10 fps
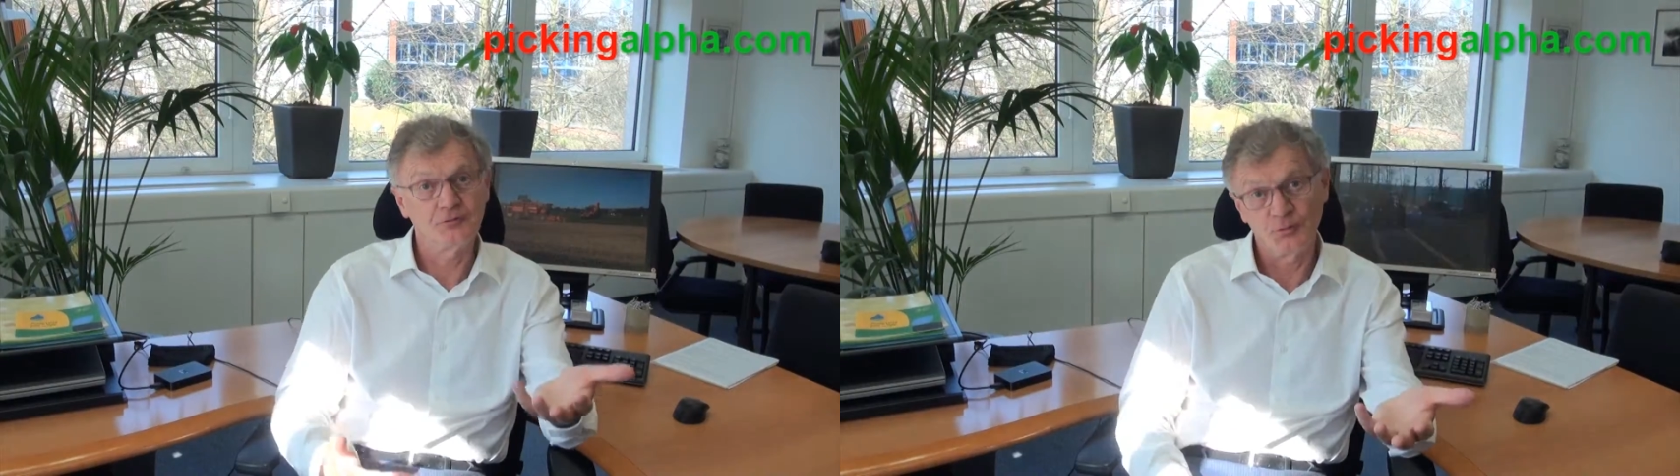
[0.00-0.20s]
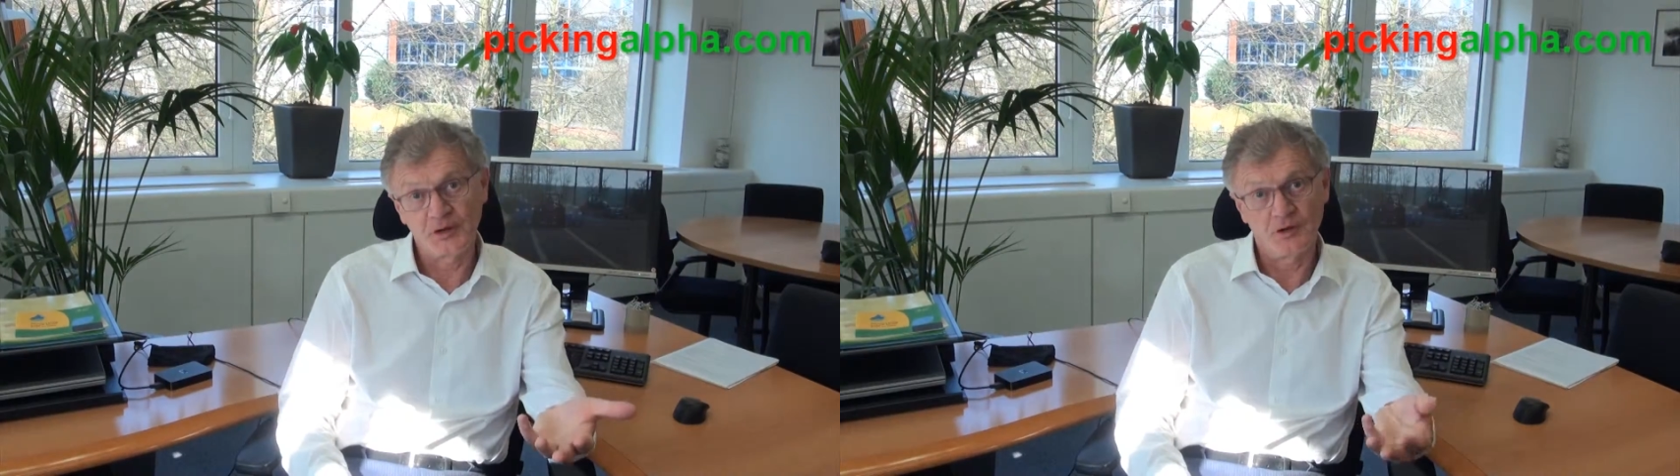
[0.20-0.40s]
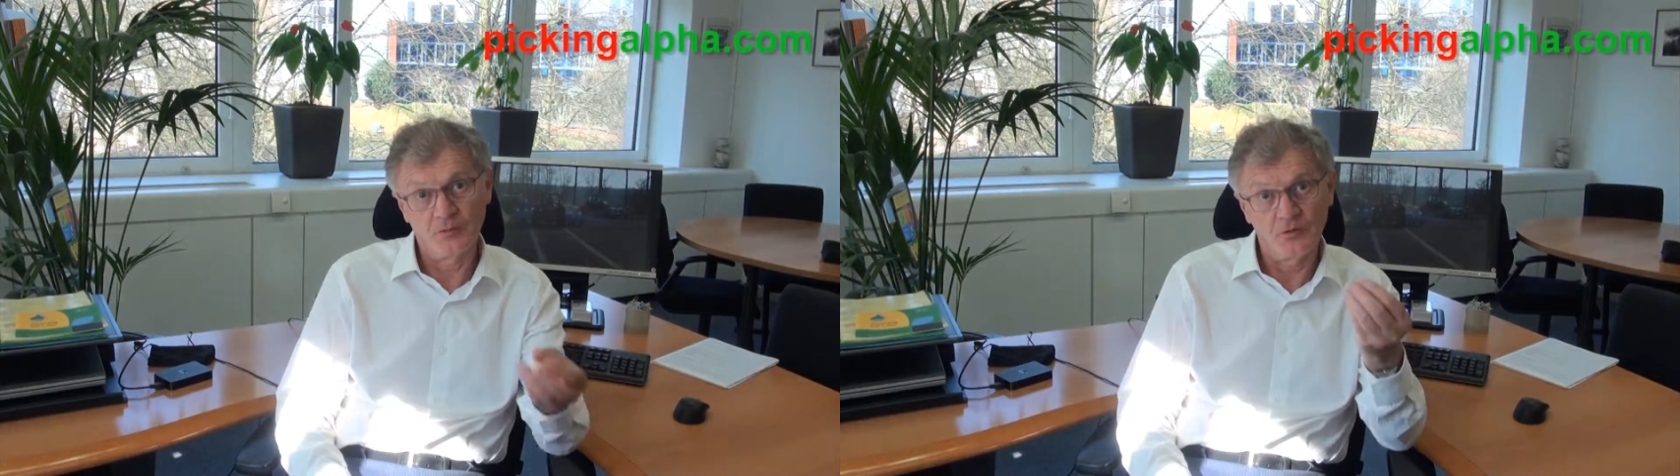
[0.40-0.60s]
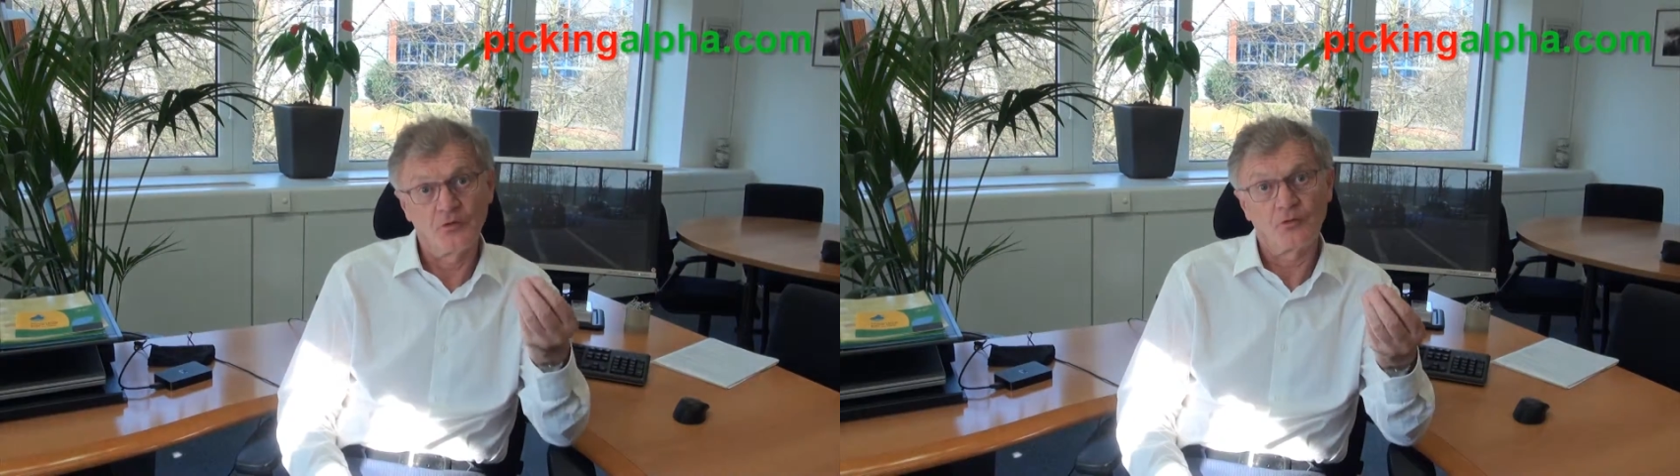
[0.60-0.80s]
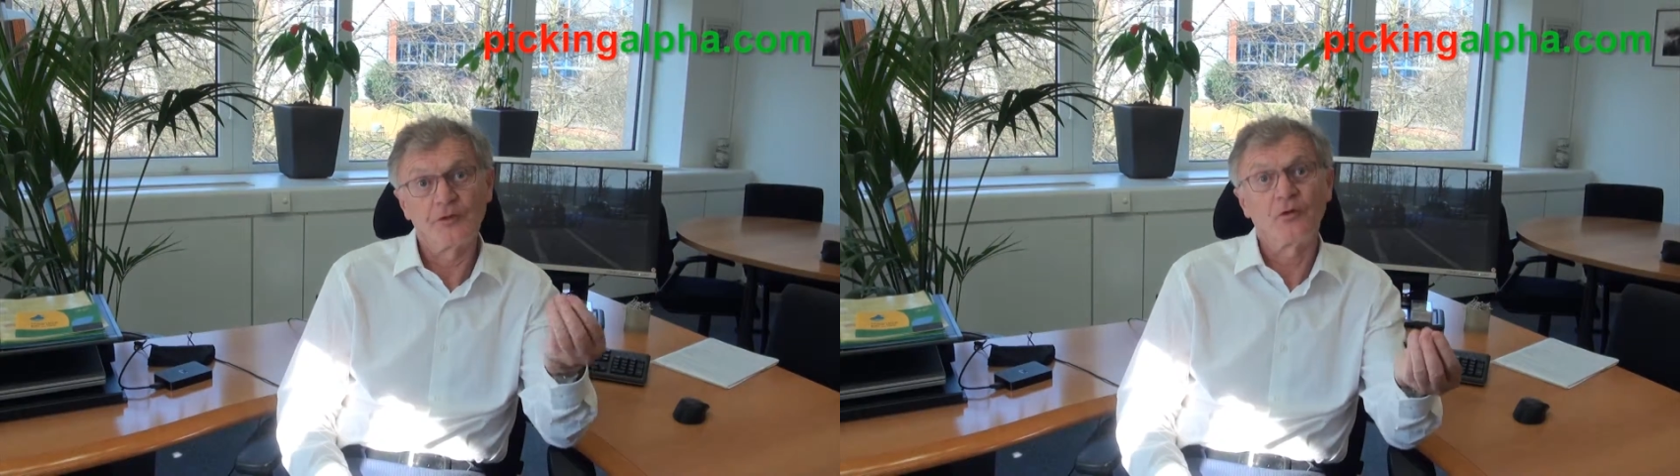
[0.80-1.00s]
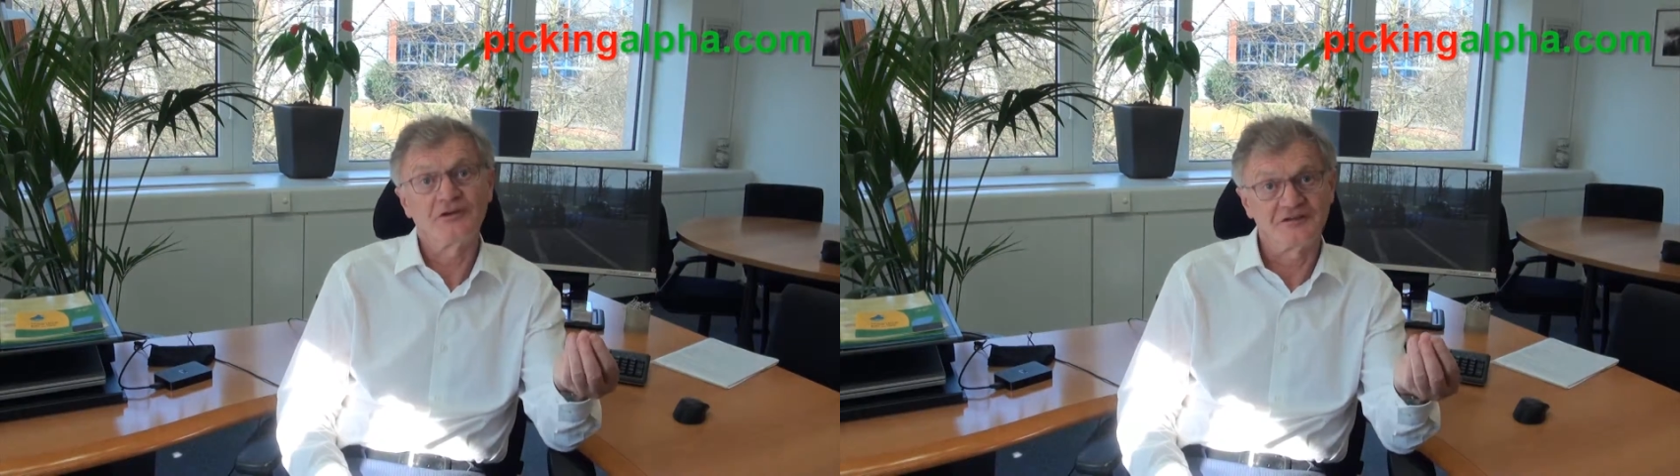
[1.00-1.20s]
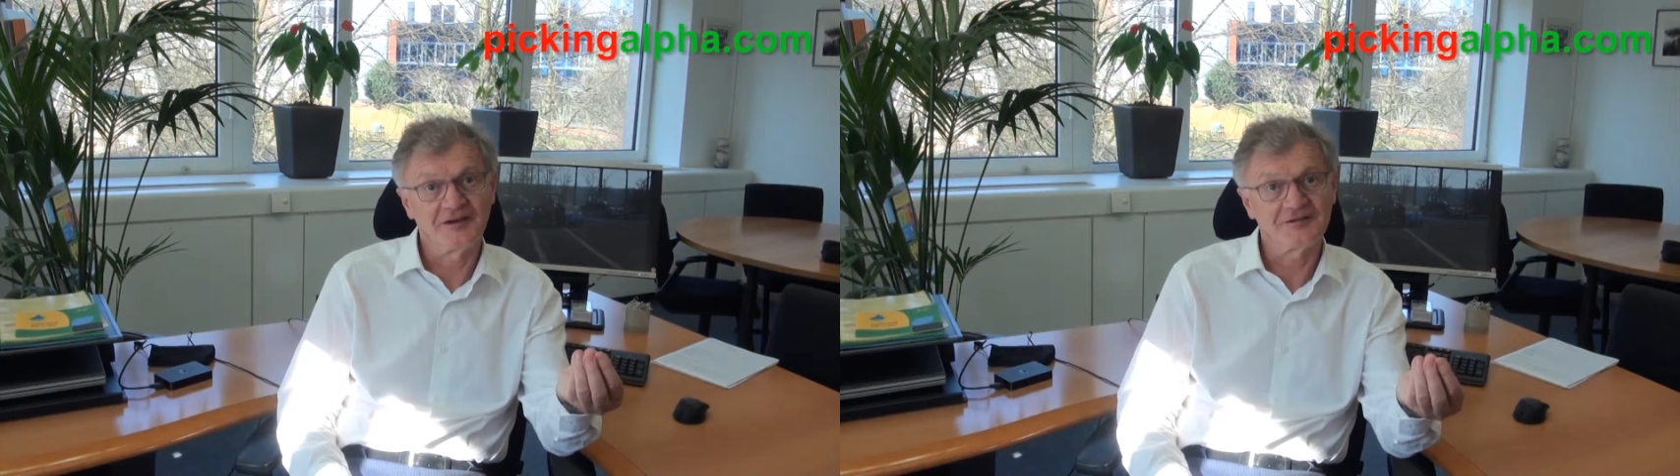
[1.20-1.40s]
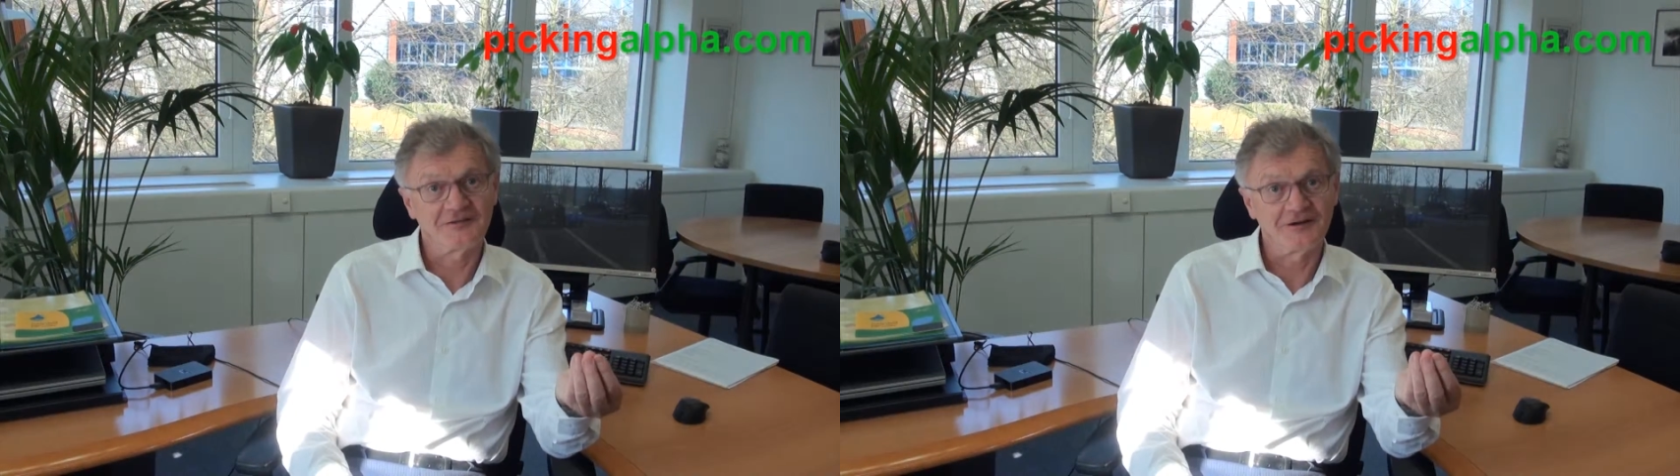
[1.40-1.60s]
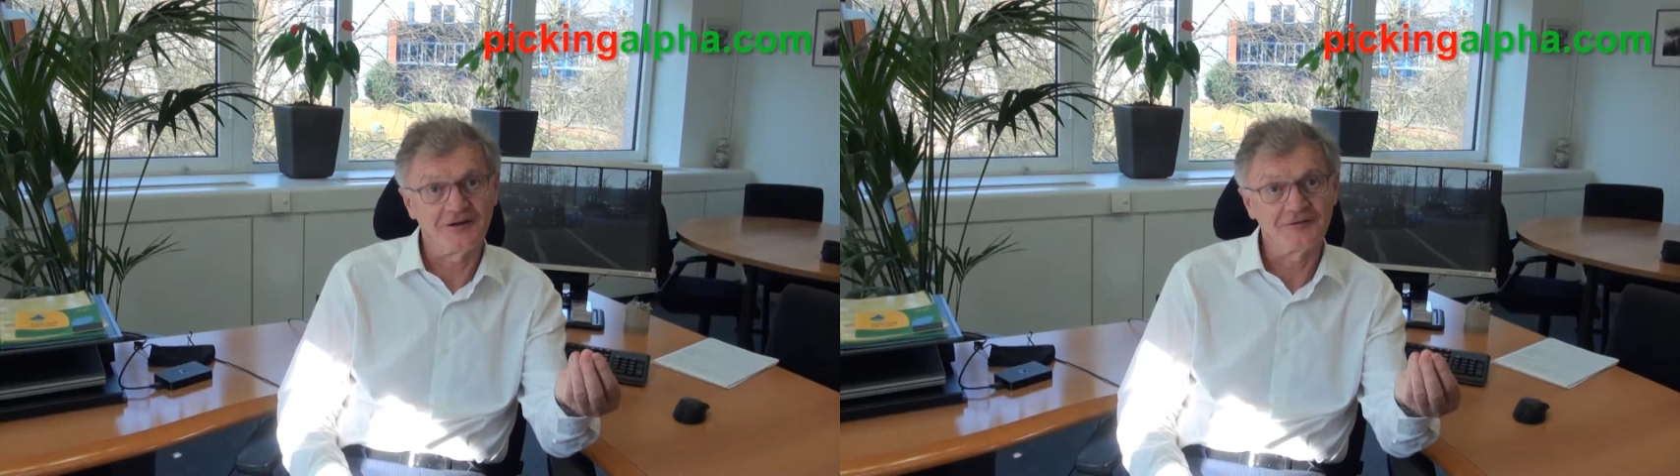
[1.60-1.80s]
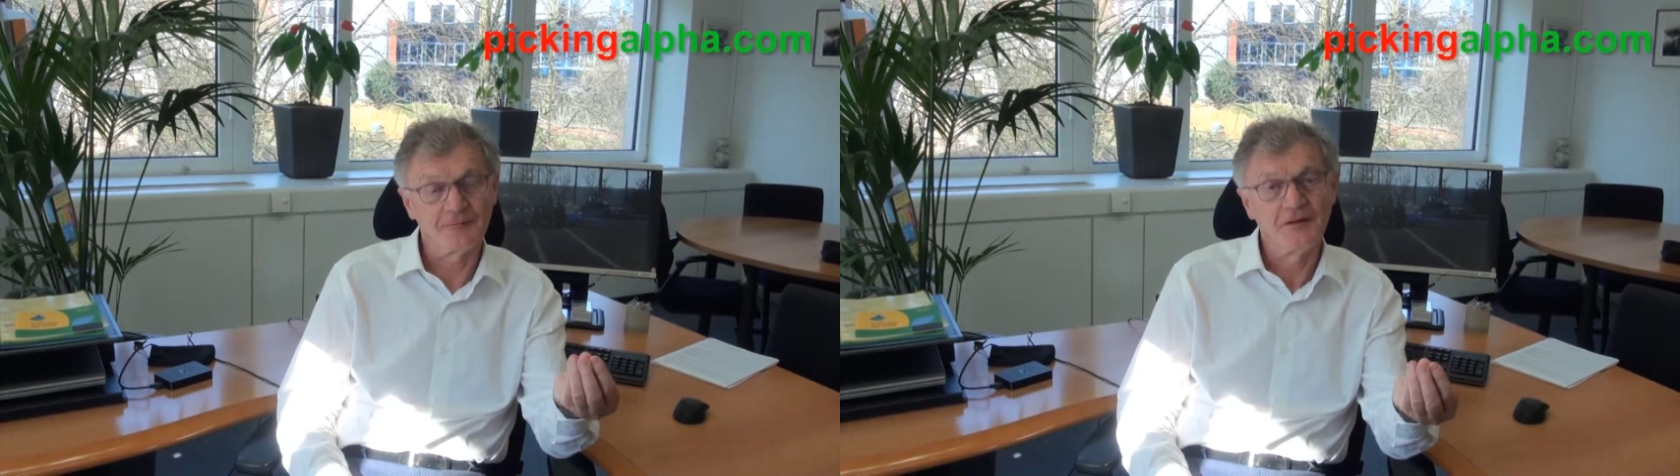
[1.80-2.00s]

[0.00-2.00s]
to become a real insecticide.